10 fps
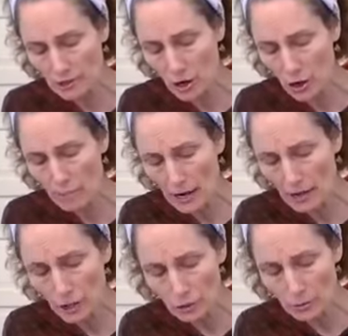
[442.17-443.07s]
I don't know
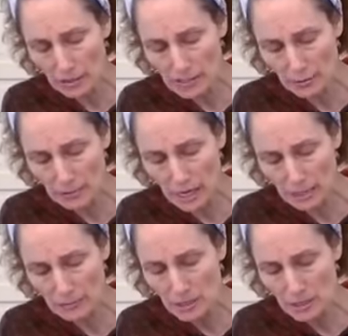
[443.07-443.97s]
about you, but
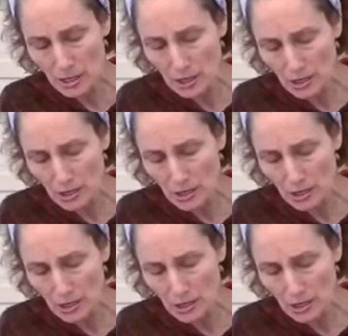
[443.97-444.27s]
sometimes